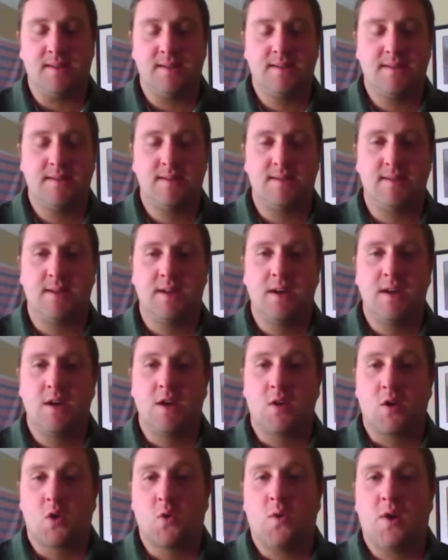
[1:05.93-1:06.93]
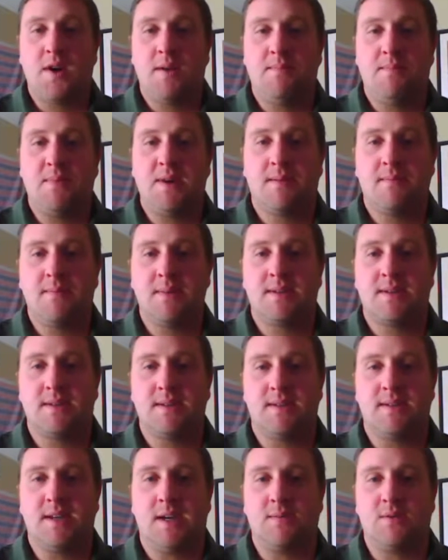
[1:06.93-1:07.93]
This is quite a big
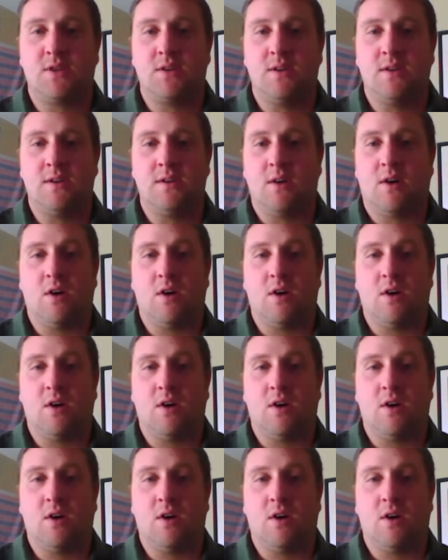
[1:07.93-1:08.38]
misconception